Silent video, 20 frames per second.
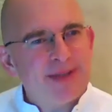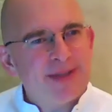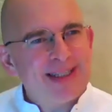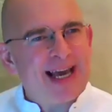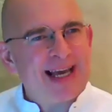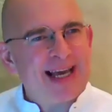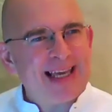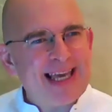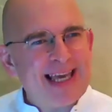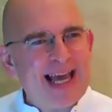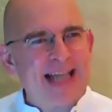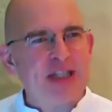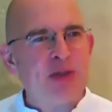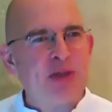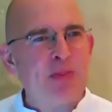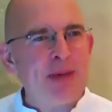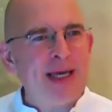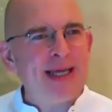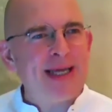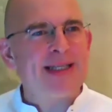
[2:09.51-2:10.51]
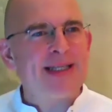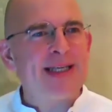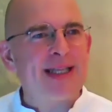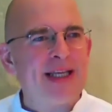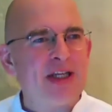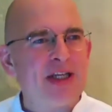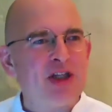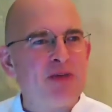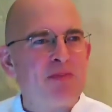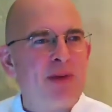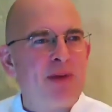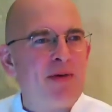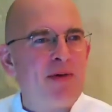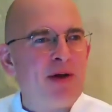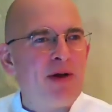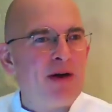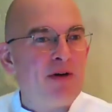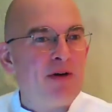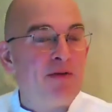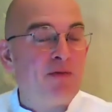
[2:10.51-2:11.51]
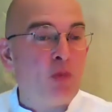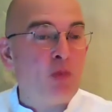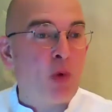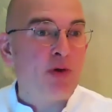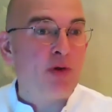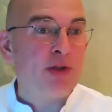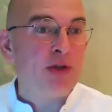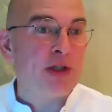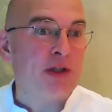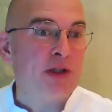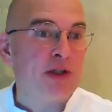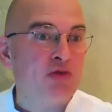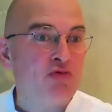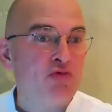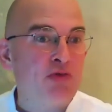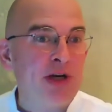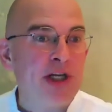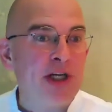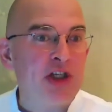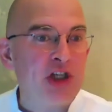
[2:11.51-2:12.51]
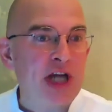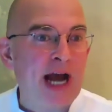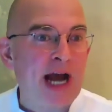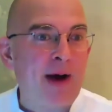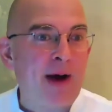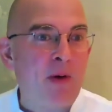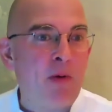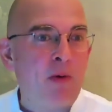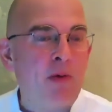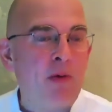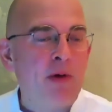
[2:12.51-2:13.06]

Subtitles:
gets me into this spirit of wanting to reach out,